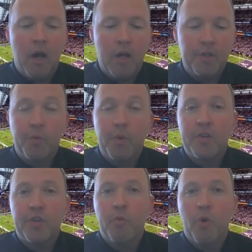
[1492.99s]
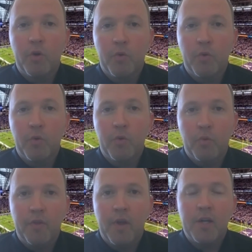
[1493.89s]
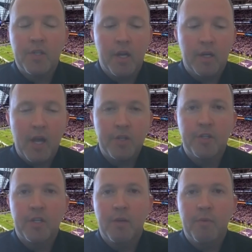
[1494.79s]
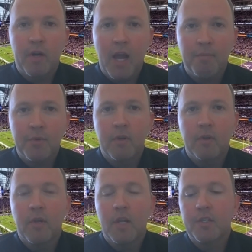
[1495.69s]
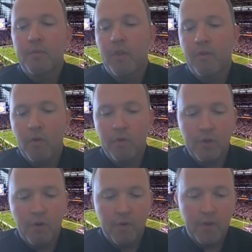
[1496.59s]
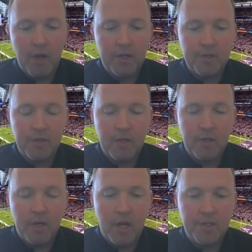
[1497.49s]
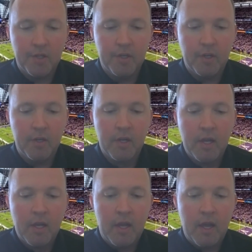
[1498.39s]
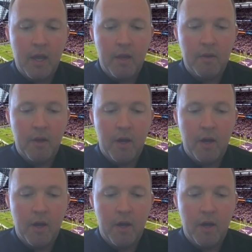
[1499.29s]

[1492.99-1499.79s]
So we actually worked with the Icelandic national team, their captain, and some other folks over in Iceland, and